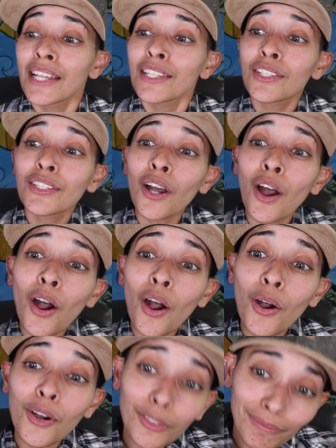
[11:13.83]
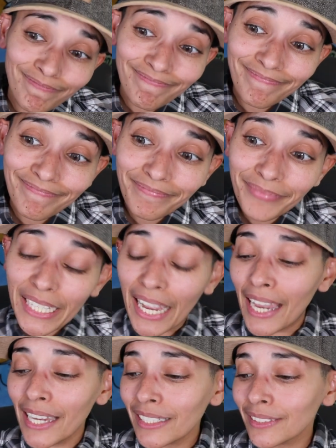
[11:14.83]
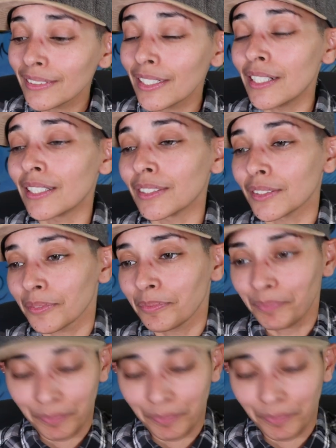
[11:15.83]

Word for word: So, I don't know.